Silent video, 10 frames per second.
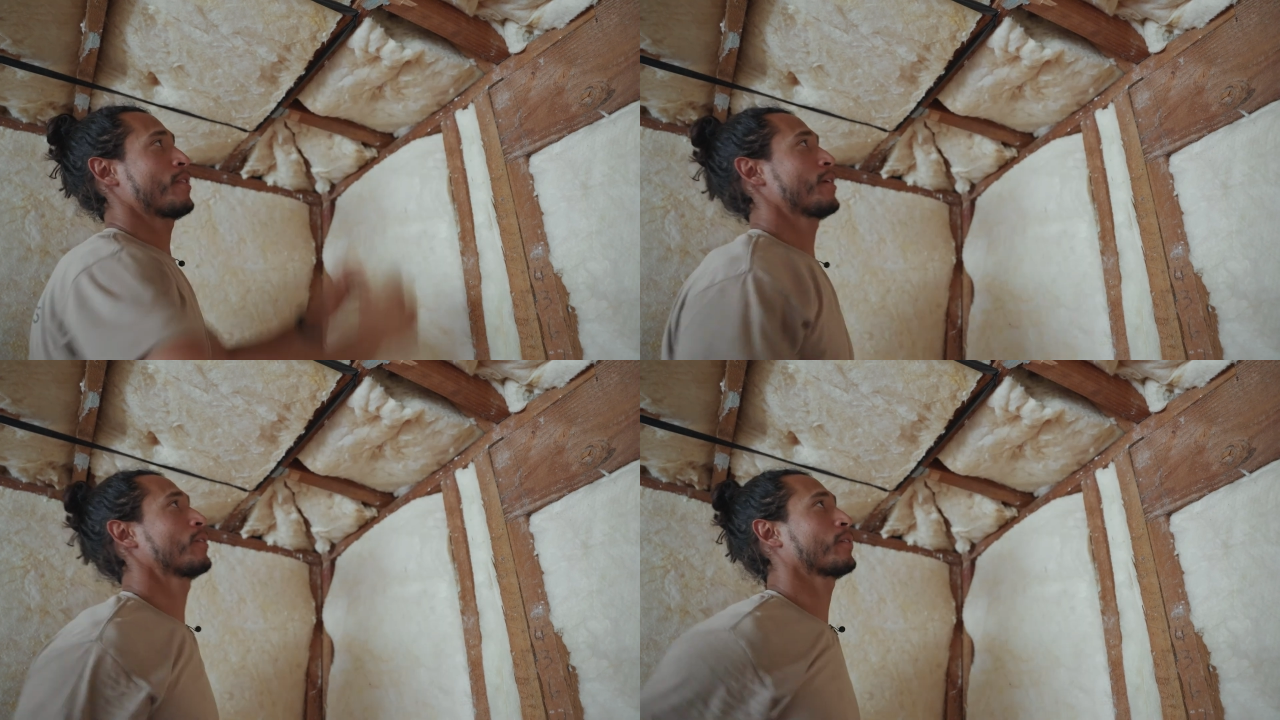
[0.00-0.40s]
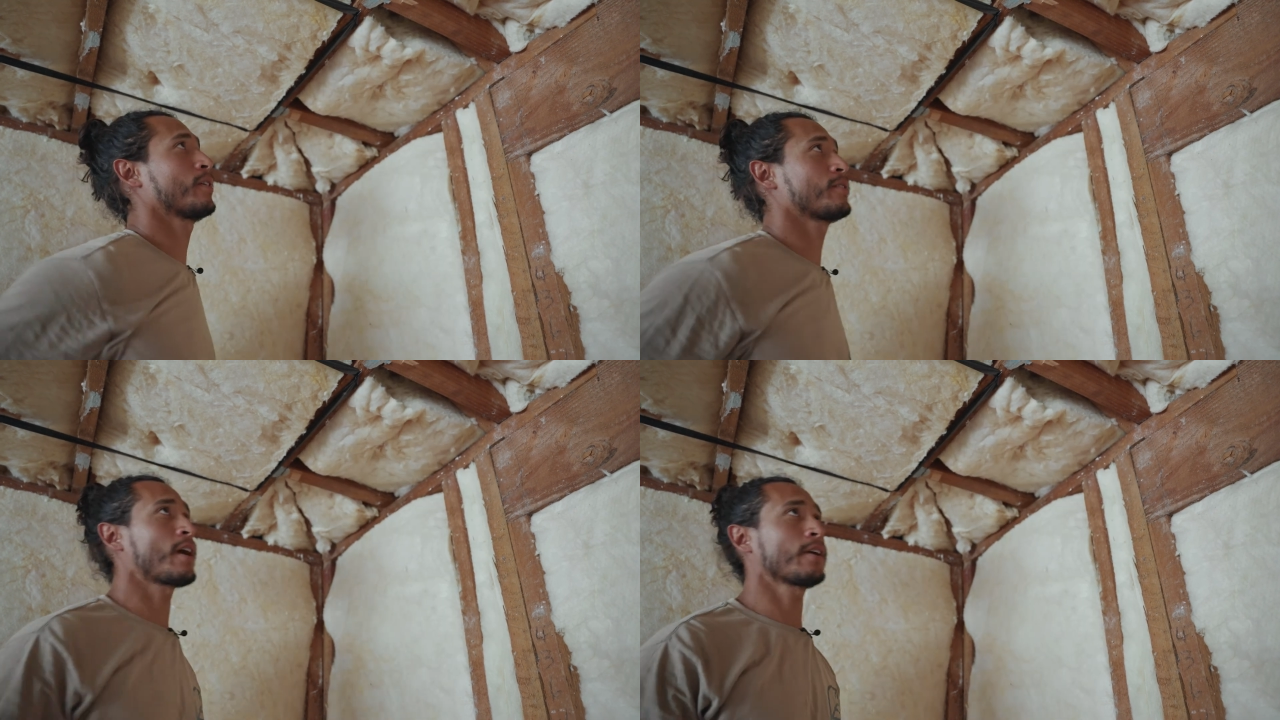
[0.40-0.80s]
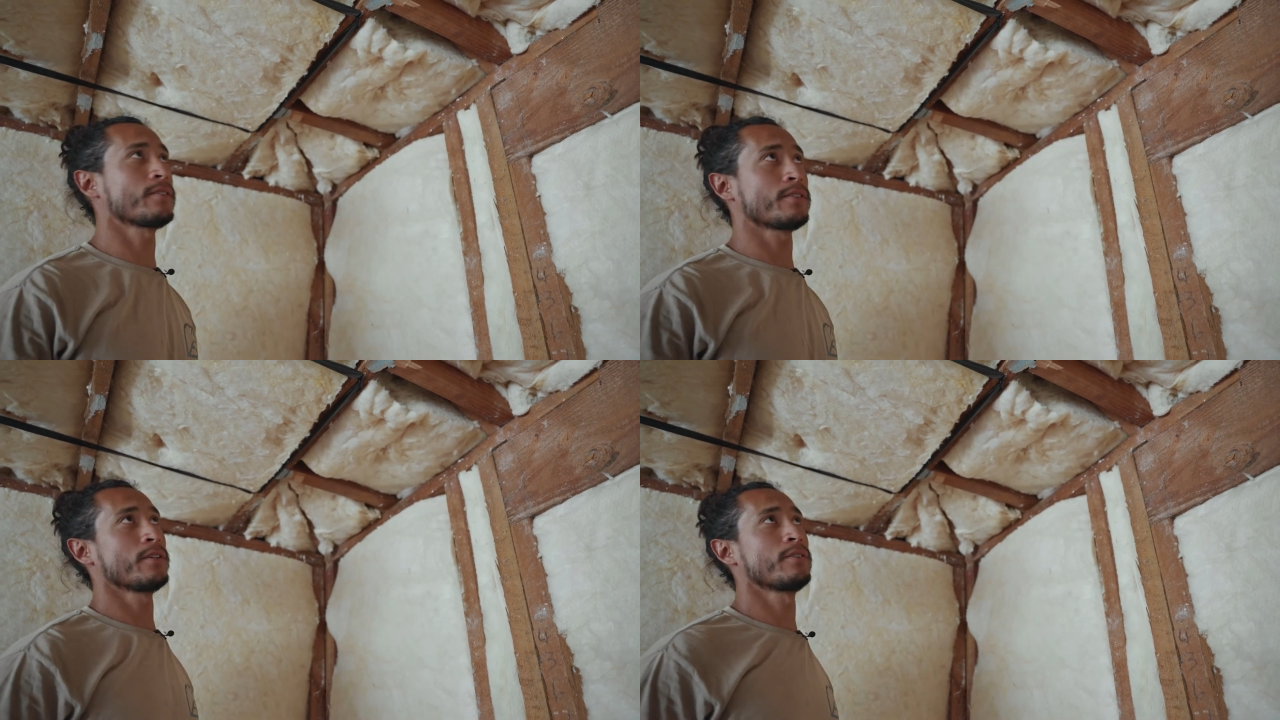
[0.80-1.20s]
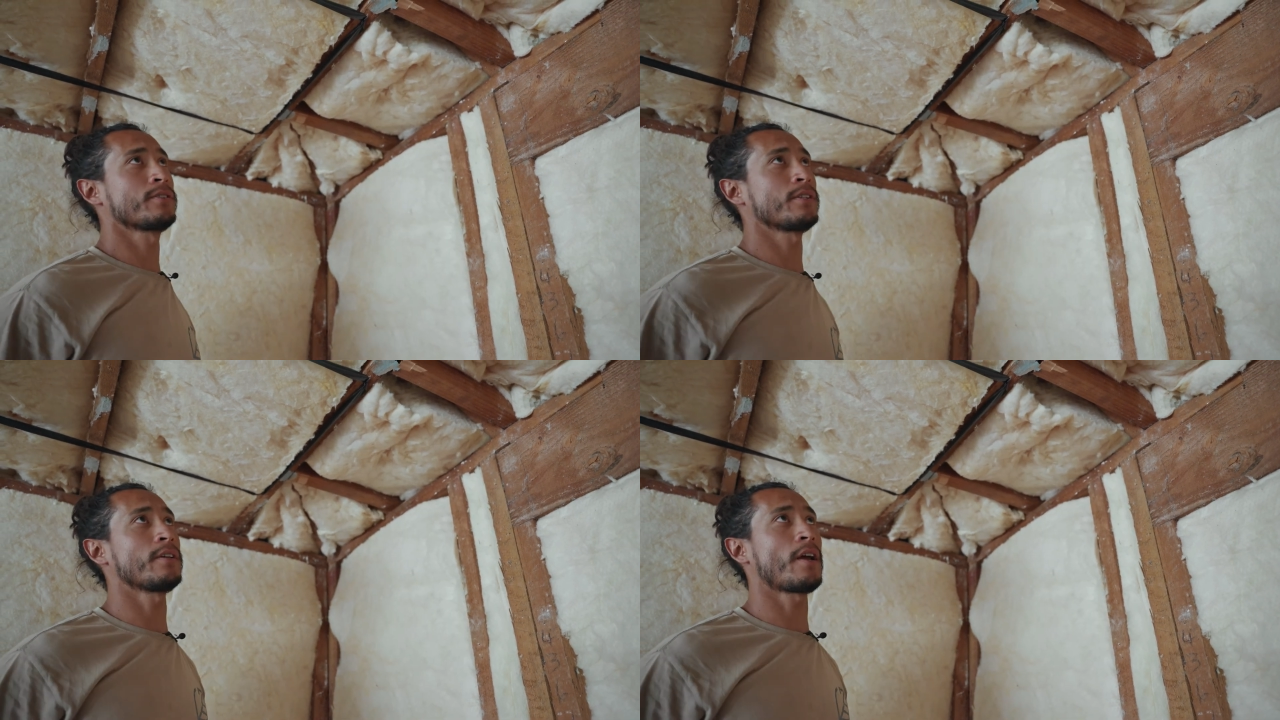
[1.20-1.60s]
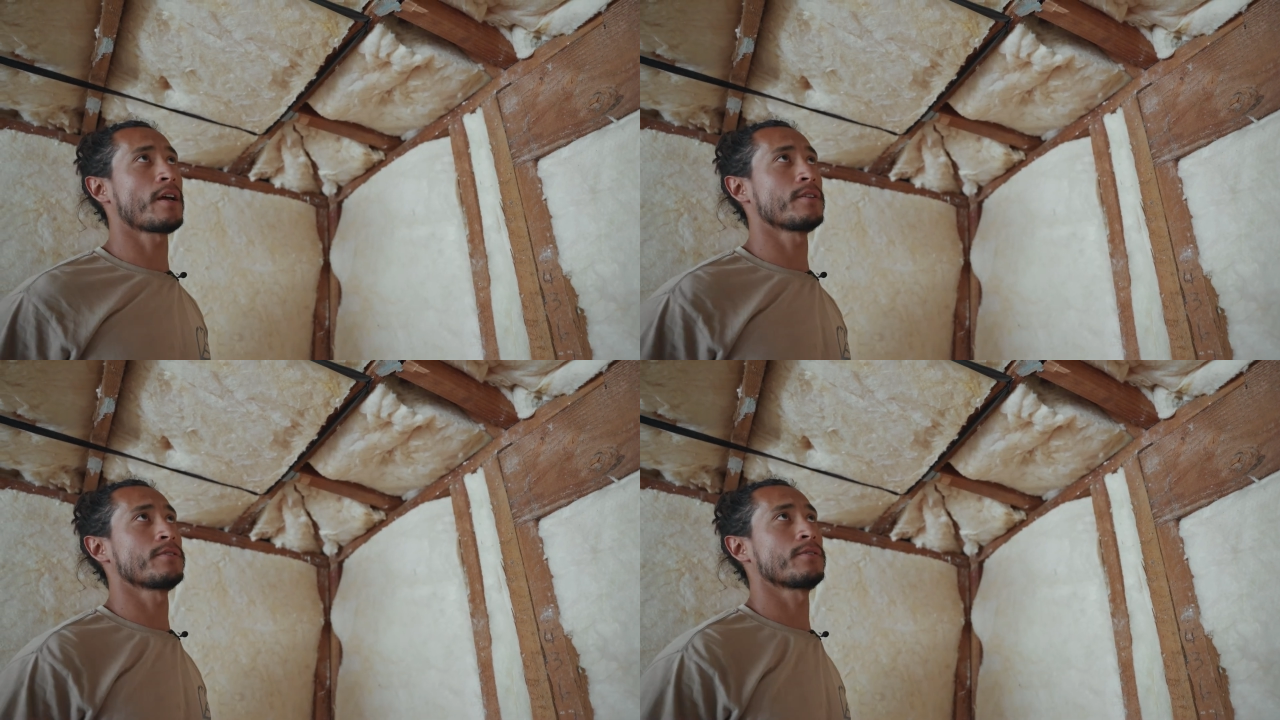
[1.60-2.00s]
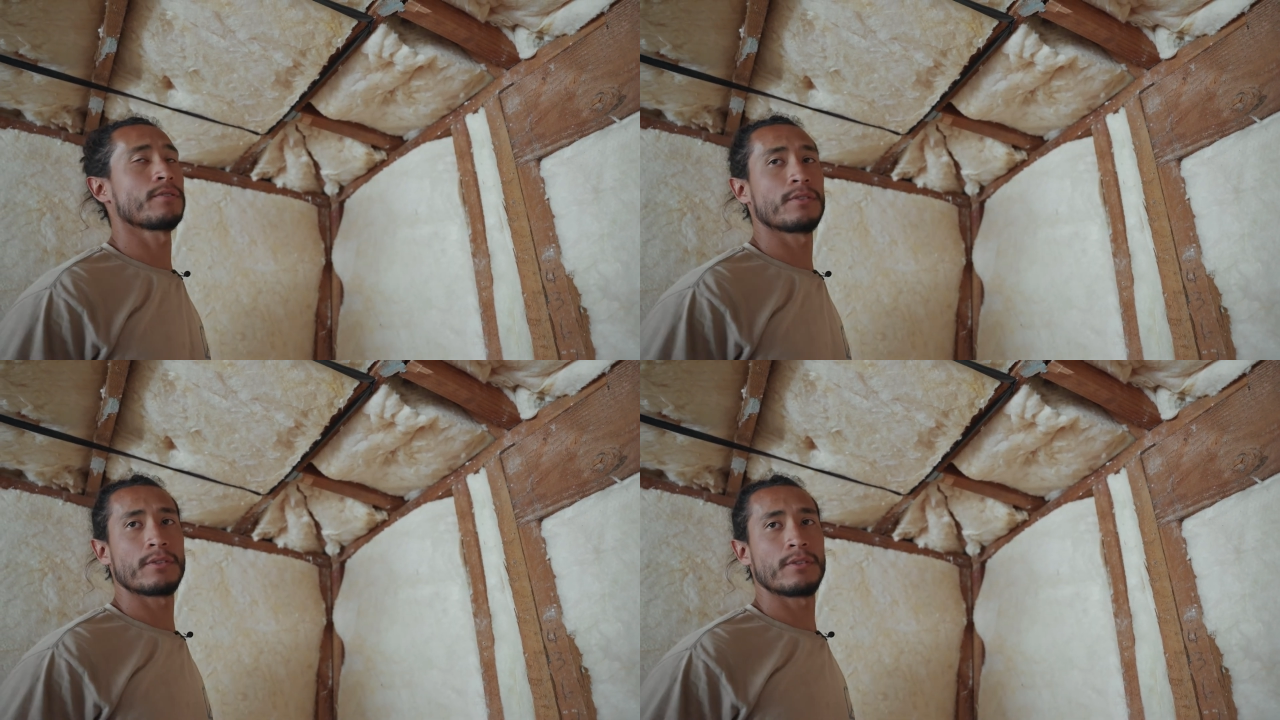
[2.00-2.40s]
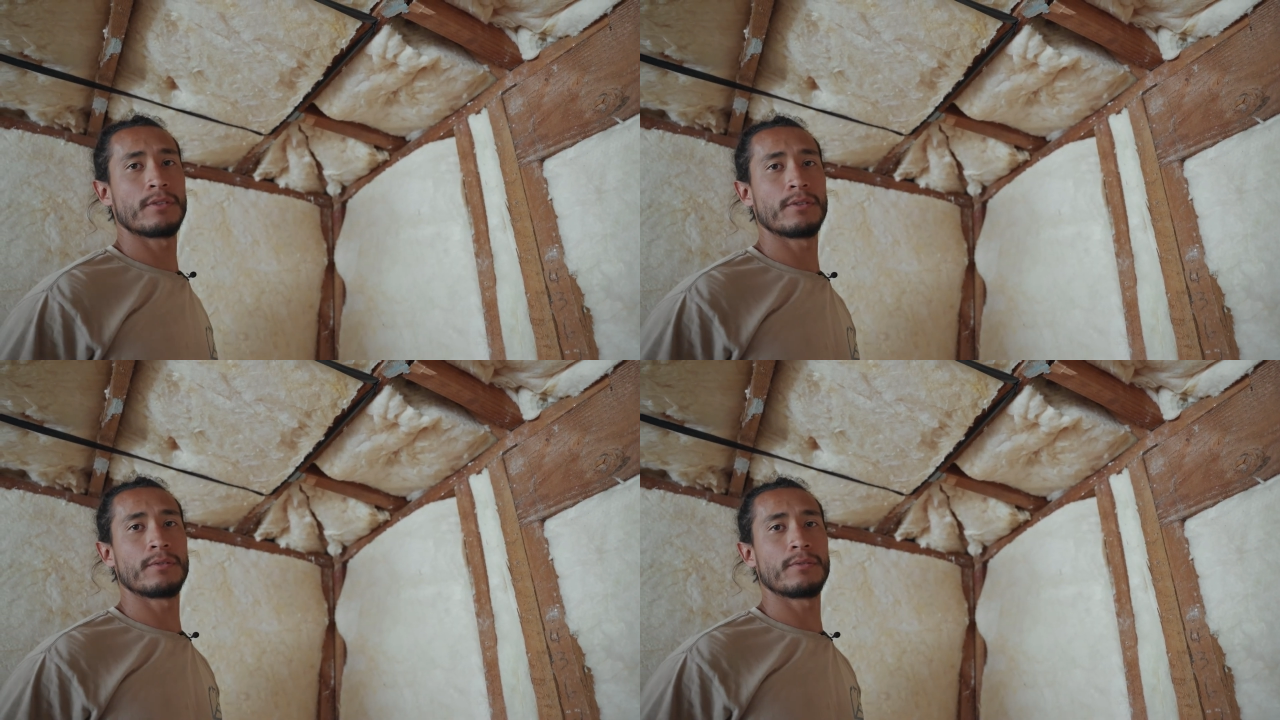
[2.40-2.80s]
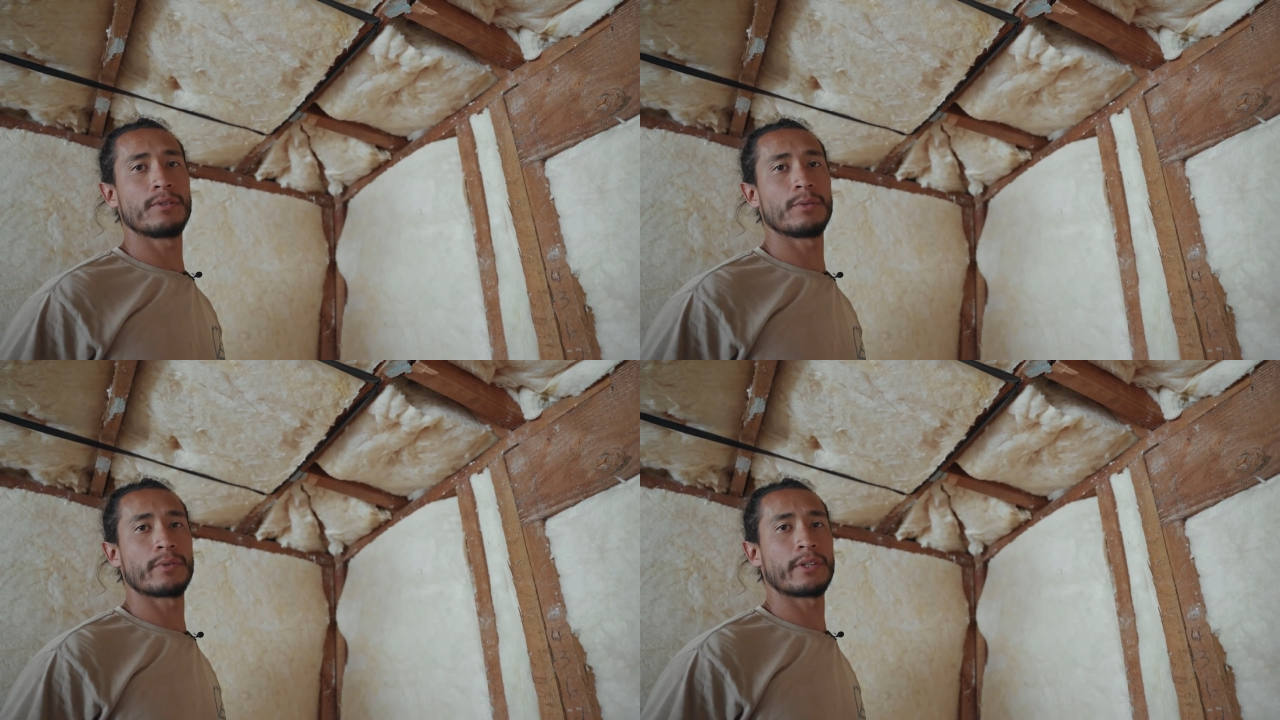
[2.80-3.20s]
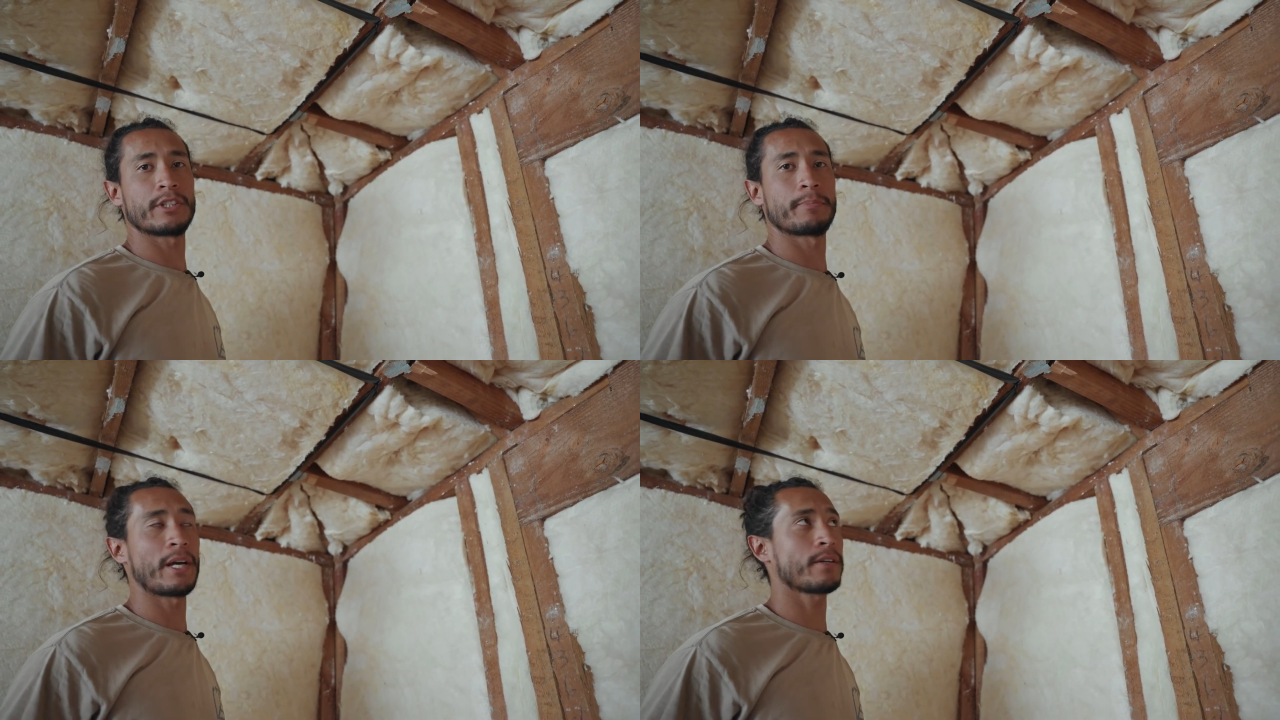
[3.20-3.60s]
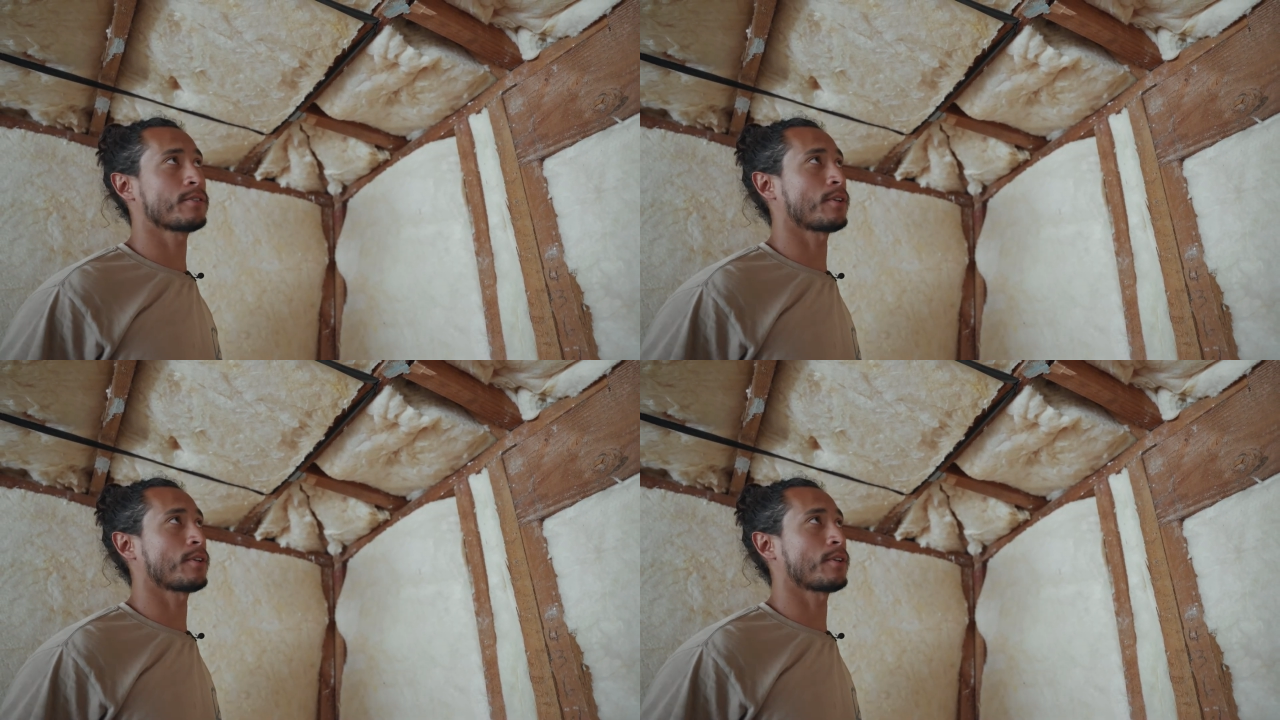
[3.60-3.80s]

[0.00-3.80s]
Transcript: and they're not going to take it as seriously as you would expect.